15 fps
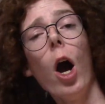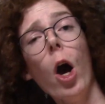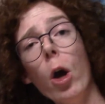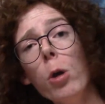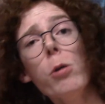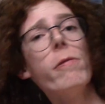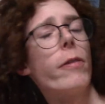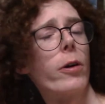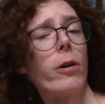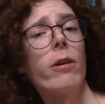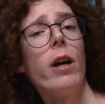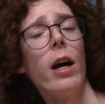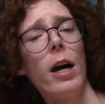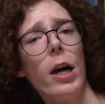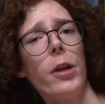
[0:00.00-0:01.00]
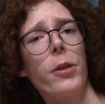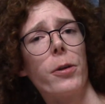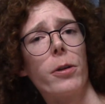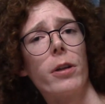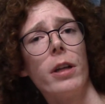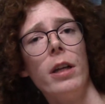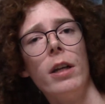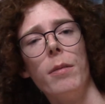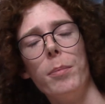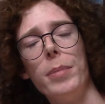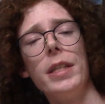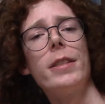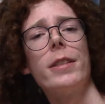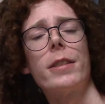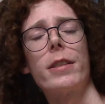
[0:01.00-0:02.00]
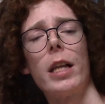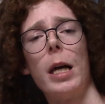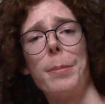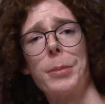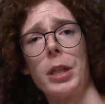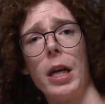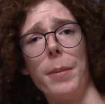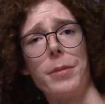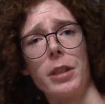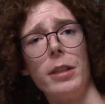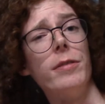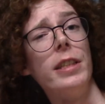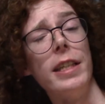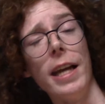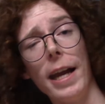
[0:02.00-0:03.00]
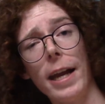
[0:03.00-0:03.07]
over other business laptops of the